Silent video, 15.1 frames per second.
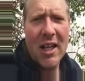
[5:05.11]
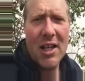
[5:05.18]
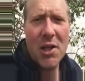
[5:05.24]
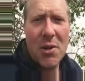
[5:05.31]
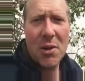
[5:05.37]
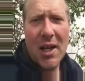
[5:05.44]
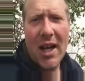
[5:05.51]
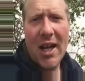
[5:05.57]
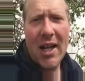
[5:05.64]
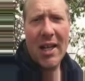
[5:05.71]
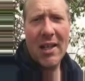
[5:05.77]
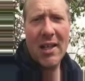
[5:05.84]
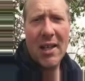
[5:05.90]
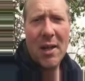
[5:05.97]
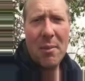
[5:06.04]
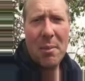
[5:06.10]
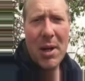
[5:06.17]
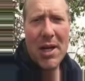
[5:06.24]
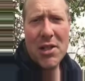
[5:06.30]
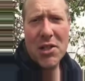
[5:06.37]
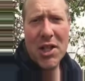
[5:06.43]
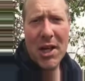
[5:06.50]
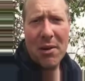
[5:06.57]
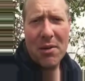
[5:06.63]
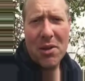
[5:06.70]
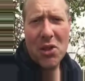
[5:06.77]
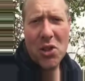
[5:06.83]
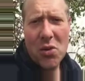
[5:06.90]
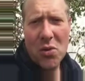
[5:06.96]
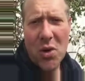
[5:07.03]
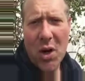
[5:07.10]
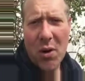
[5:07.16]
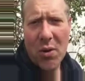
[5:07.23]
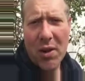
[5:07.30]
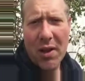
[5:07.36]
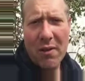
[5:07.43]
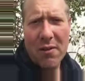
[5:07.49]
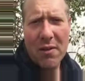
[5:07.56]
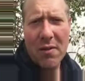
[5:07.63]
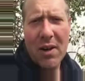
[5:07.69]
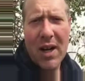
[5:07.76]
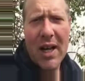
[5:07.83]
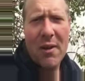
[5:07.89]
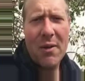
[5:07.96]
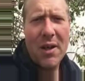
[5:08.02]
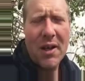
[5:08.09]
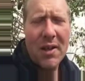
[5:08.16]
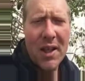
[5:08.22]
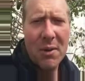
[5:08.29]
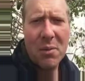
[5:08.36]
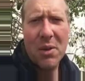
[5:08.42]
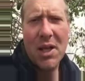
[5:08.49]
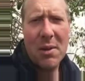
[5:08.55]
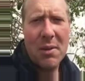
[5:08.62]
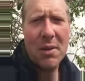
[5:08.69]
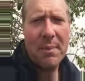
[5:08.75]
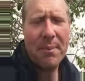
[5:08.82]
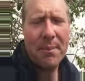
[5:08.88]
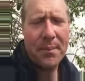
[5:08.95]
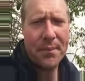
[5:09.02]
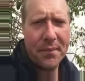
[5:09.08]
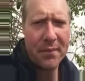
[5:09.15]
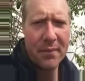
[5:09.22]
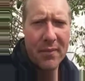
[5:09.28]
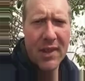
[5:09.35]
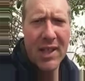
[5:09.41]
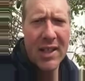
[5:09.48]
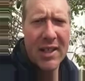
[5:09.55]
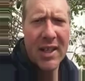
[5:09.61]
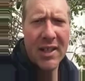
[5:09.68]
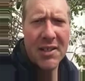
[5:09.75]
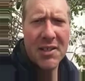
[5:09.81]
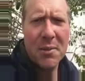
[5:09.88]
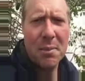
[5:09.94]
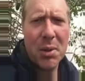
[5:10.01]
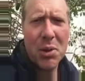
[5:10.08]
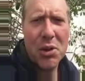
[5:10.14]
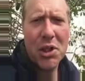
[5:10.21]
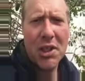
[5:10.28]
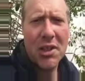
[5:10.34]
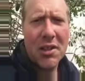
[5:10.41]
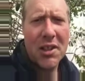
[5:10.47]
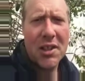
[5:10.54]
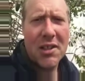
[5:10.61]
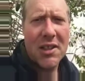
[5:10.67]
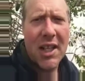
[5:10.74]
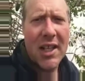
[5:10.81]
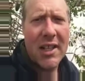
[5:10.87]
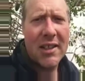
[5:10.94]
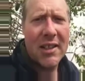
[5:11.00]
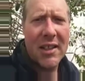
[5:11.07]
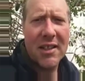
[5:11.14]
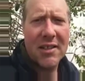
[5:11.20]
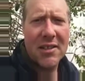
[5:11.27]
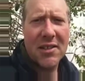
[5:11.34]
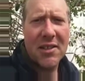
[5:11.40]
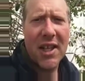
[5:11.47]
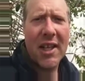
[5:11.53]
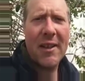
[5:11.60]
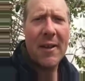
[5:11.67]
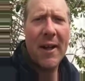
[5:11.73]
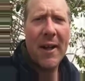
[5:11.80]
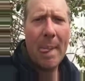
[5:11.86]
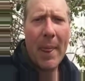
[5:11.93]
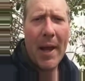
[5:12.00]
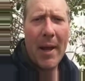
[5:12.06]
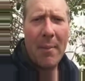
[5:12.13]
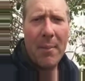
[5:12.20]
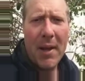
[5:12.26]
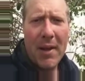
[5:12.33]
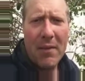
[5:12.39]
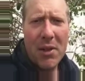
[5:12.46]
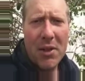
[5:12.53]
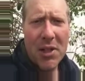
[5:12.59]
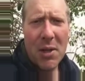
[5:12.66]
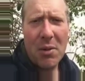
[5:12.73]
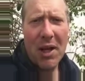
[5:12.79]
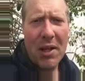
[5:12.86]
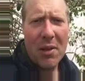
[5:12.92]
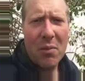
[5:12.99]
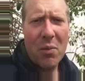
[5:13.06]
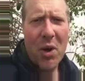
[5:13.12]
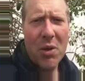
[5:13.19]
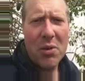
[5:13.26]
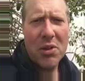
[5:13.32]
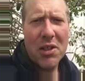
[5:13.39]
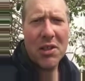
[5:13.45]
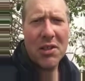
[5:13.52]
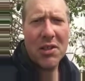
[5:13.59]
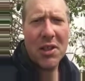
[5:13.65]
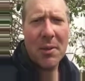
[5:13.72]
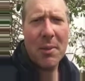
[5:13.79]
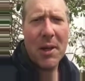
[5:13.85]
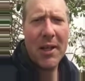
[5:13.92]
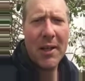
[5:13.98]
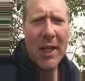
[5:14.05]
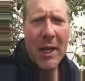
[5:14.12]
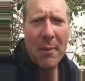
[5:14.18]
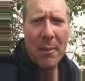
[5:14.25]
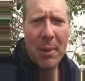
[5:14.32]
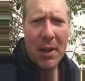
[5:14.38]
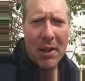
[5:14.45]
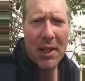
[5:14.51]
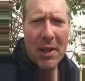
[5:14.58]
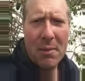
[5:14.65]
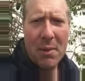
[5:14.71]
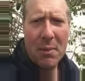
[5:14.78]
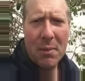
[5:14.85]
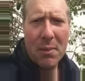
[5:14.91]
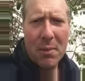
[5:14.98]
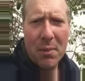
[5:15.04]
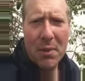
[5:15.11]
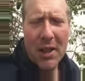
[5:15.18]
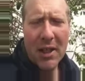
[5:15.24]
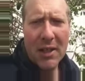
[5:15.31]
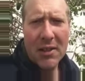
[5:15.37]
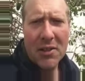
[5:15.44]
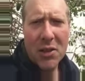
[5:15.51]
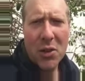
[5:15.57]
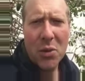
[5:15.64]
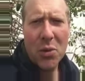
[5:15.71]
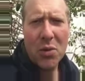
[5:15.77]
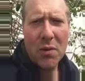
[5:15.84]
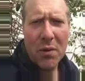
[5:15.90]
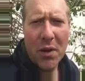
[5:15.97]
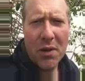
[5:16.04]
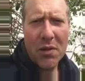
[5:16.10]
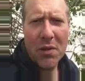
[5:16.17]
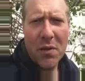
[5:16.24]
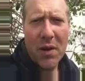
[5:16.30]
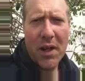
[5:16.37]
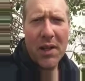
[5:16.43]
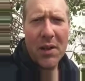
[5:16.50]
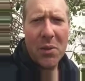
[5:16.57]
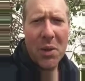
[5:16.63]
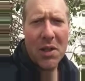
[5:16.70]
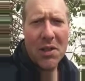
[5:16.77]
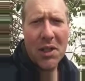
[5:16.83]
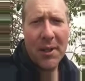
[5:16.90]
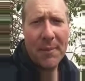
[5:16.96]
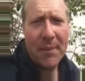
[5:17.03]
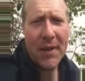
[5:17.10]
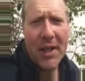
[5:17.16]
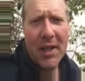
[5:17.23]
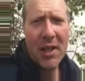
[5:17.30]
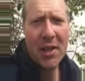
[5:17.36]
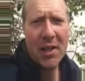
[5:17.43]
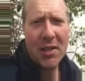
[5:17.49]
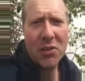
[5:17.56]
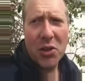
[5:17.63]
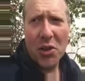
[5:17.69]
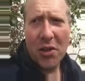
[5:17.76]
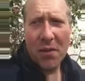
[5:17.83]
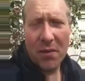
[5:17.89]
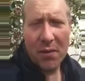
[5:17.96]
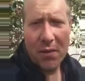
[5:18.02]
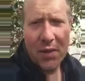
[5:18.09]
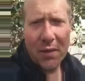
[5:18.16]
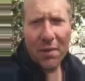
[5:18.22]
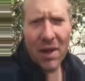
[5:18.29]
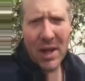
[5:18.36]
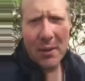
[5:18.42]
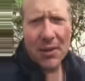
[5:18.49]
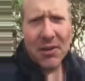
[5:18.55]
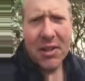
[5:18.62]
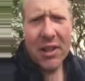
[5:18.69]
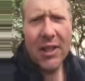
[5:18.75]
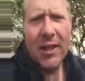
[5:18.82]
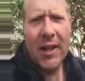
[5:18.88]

You can pinch out the new growth after flowering, and that will keep them nice and bushy and contained. And as I say, if you don't let them roast in summer, but keep them nice, cool and frost-free in the winter, you can enjoy the flowers.